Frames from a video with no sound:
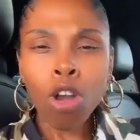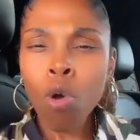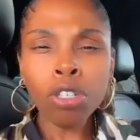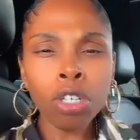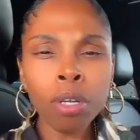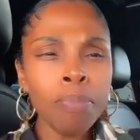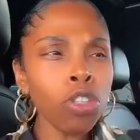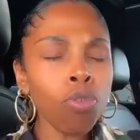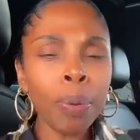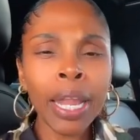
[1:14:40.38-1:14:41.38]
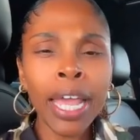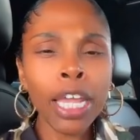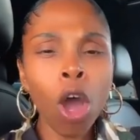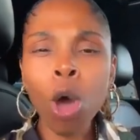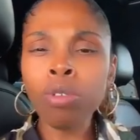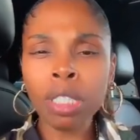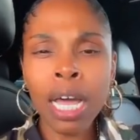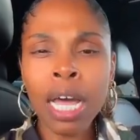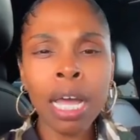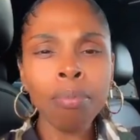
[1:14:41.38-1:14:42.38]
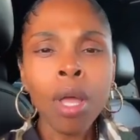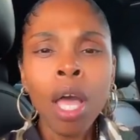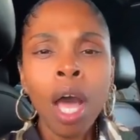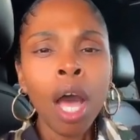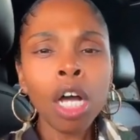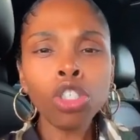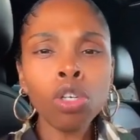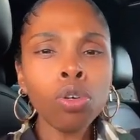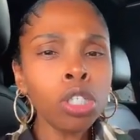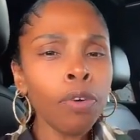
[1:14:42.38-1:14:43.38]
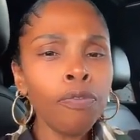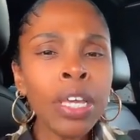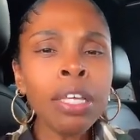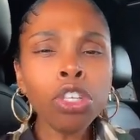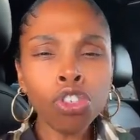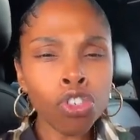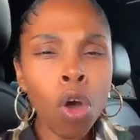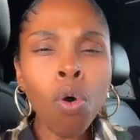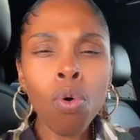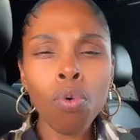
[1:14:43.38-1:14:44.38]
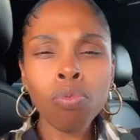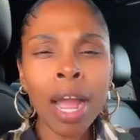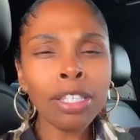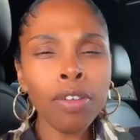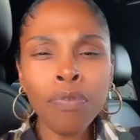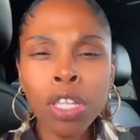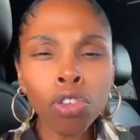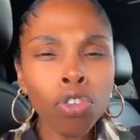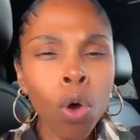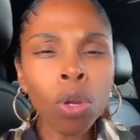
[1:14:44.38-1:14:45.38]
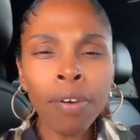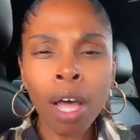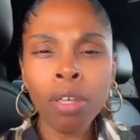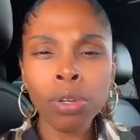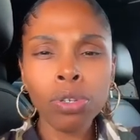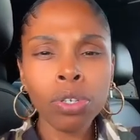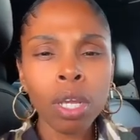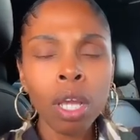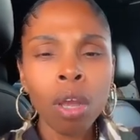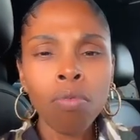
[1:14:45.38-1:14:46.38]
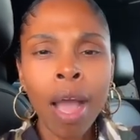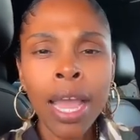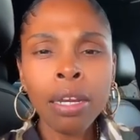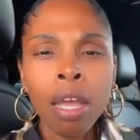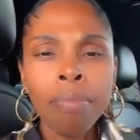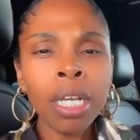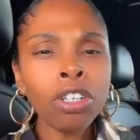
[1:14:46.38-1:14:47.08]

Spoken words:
I go into the mental plane all the time to feed the soul, right? To feed the soul of others. Right?